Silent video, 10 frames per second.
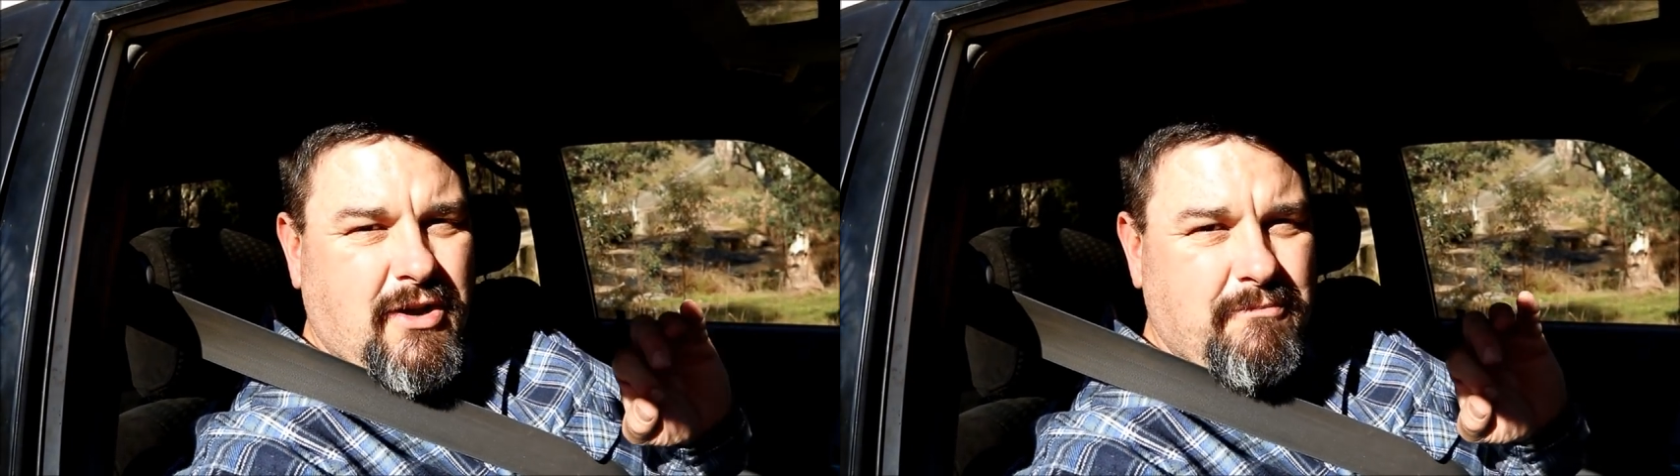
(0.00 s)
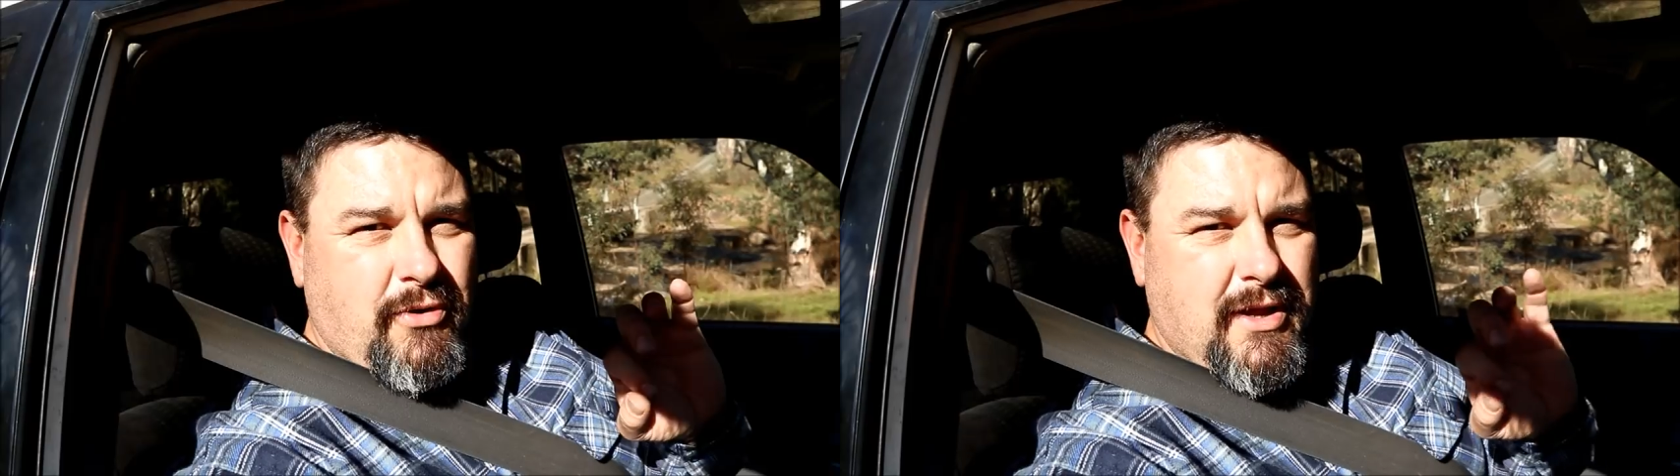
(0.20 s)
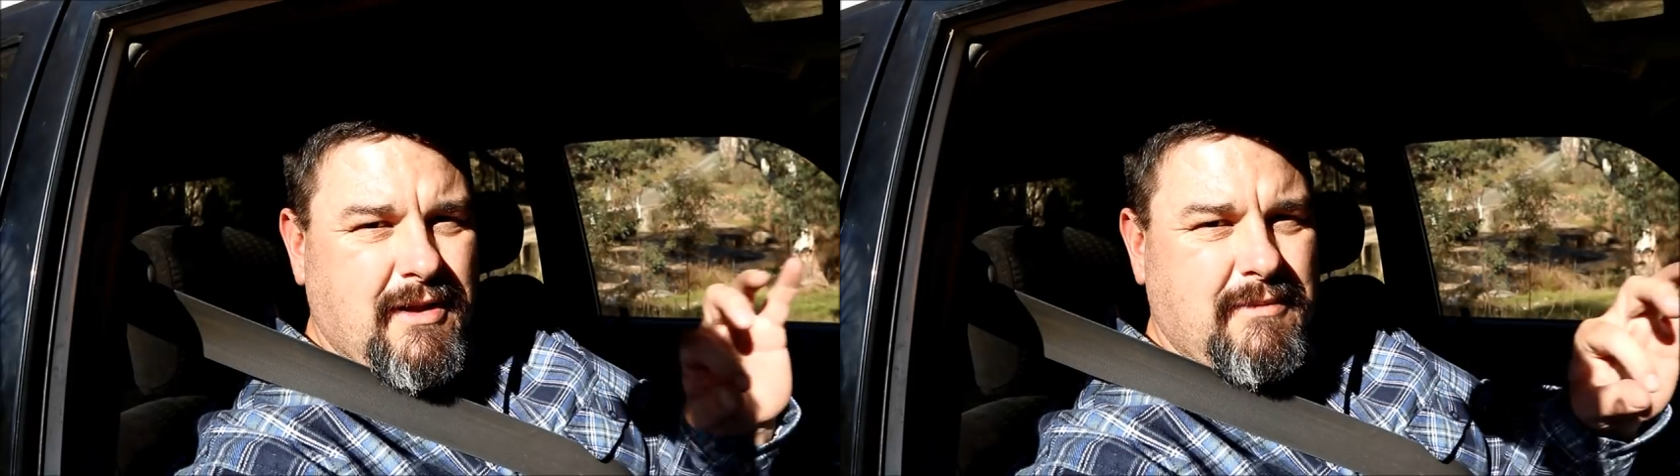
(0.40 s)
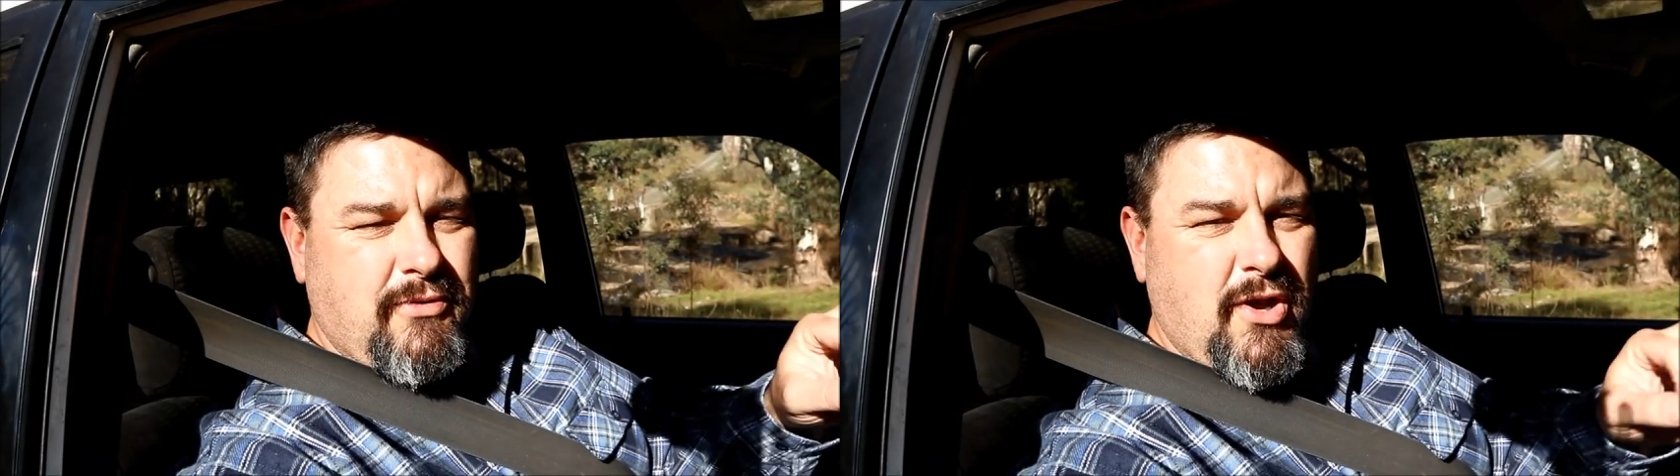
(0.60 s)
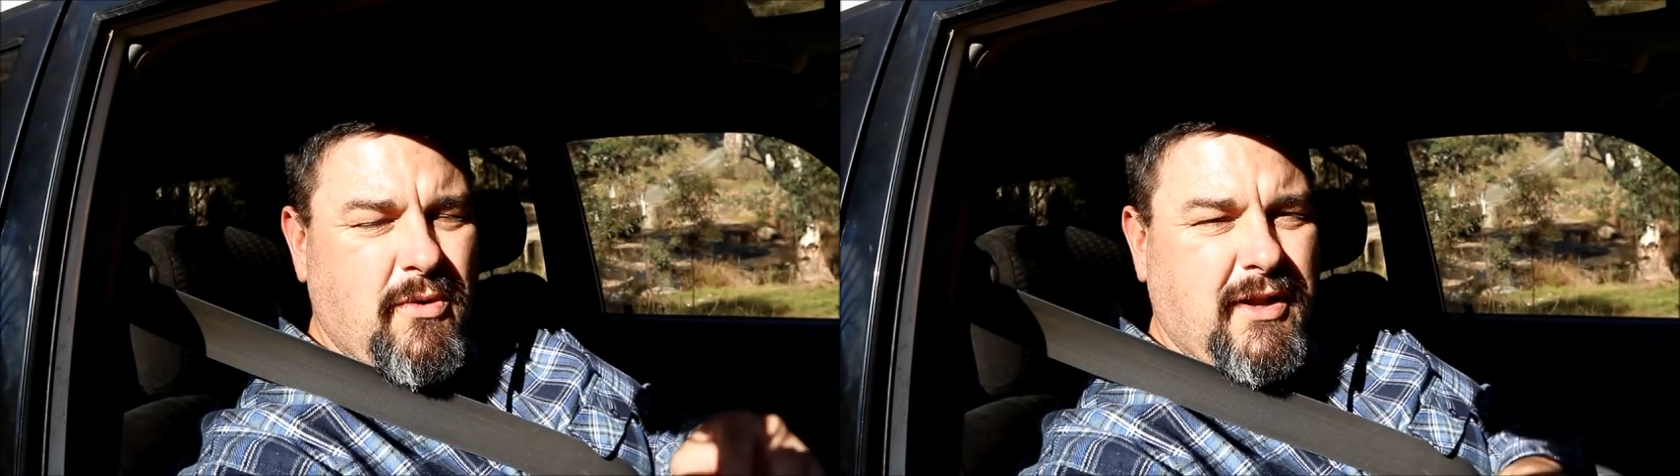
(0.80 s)
I'm putting it
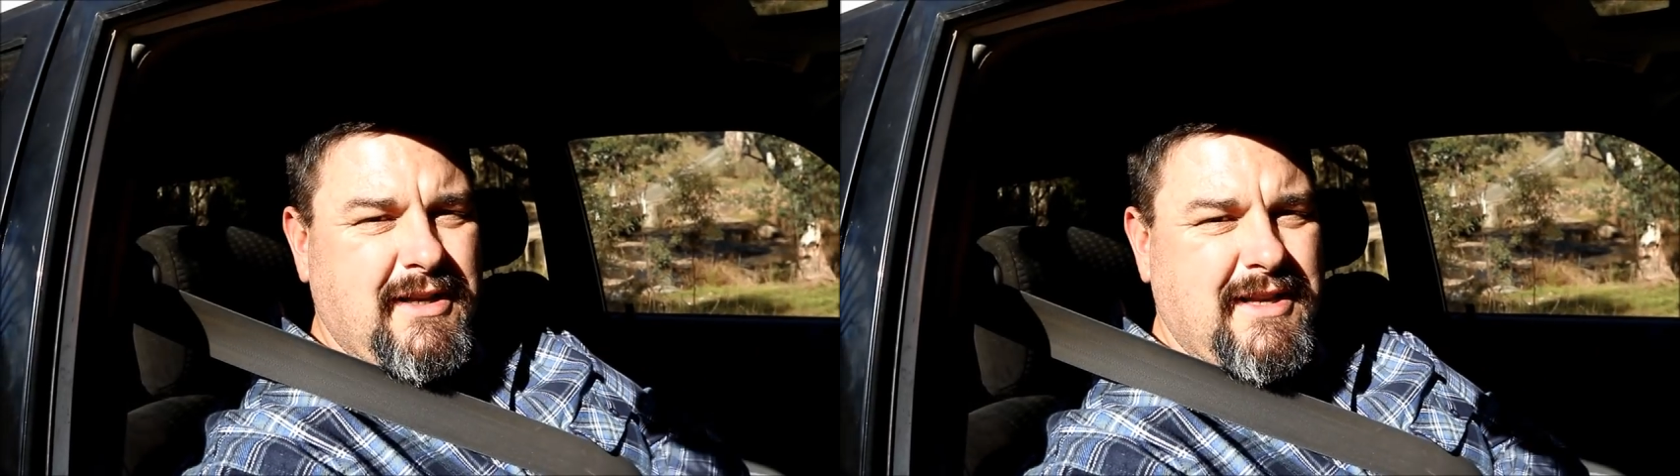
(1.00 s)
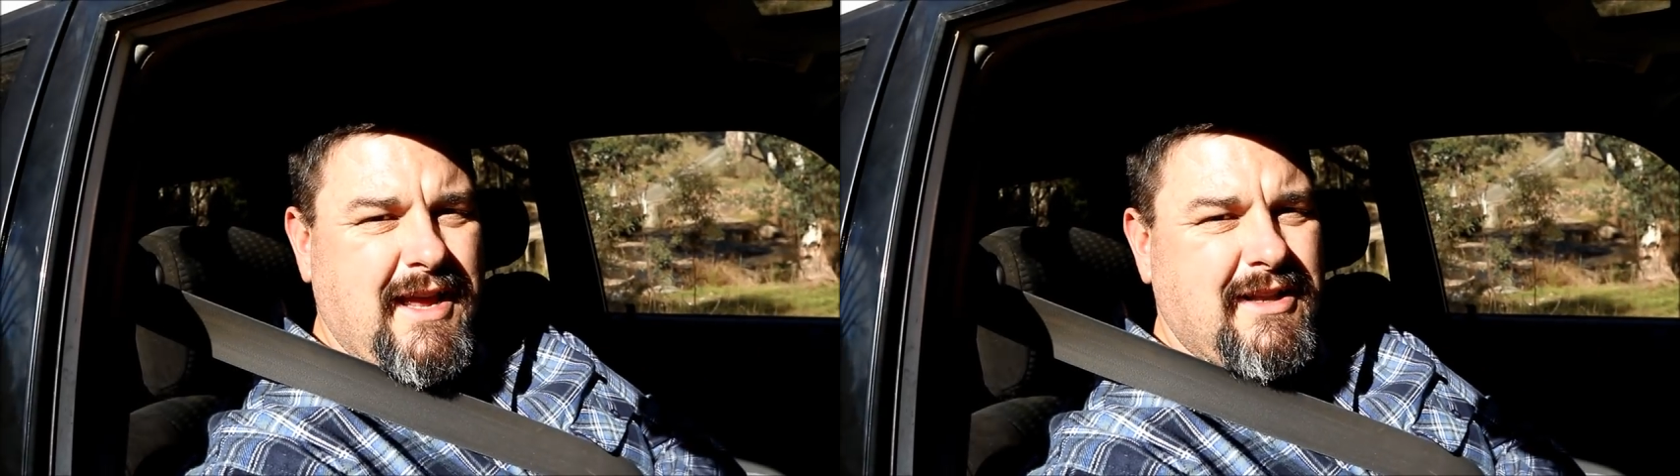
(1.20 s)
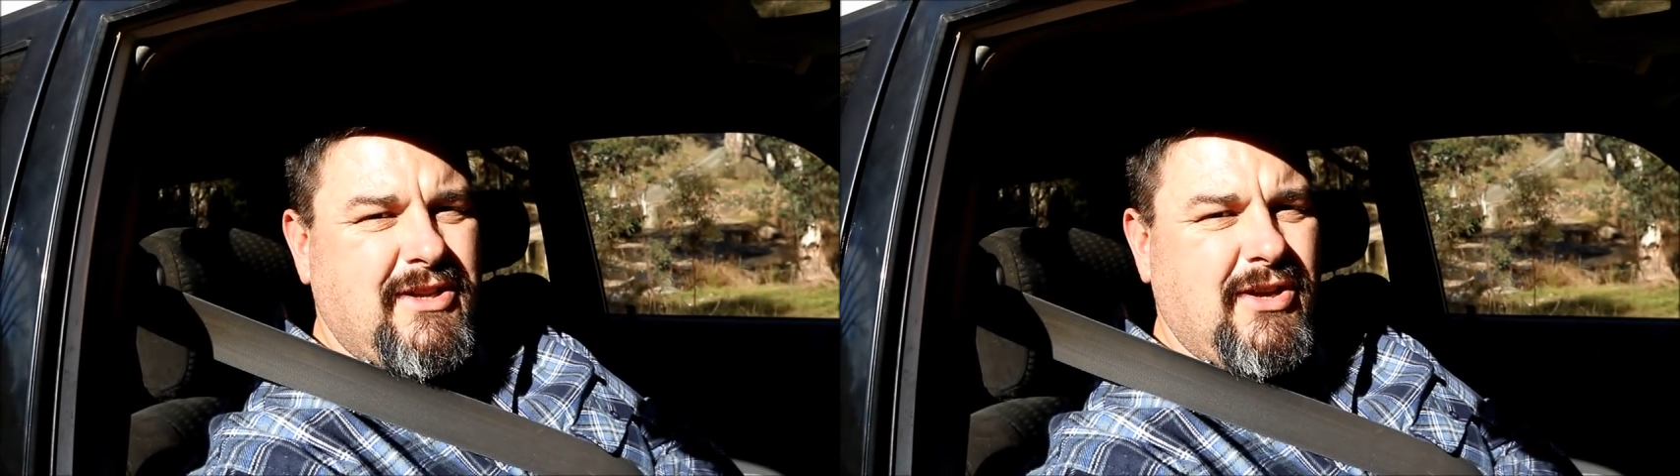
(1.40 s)
purely down